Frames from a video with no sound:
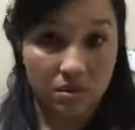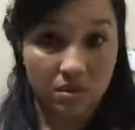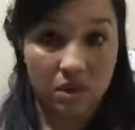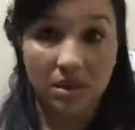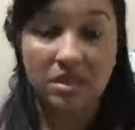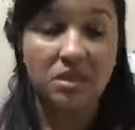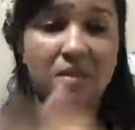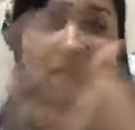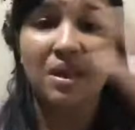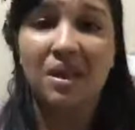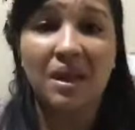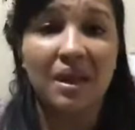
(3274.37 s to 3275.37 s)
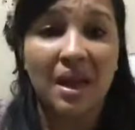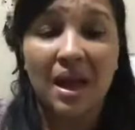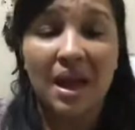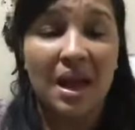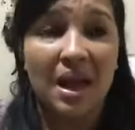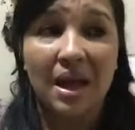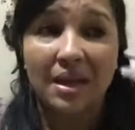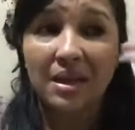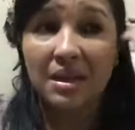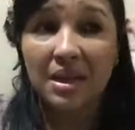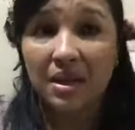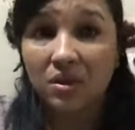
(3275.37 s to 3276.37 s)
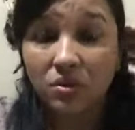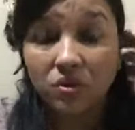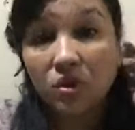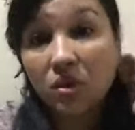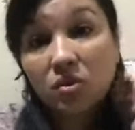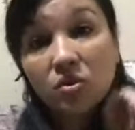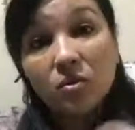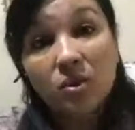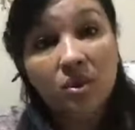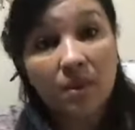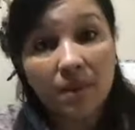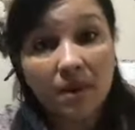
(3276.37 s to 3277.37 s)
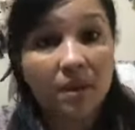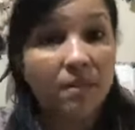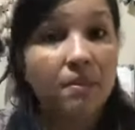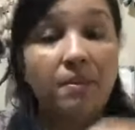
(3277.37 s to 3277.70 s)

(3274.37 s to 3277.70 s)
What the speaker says: And this is something that I don't talk too much about it.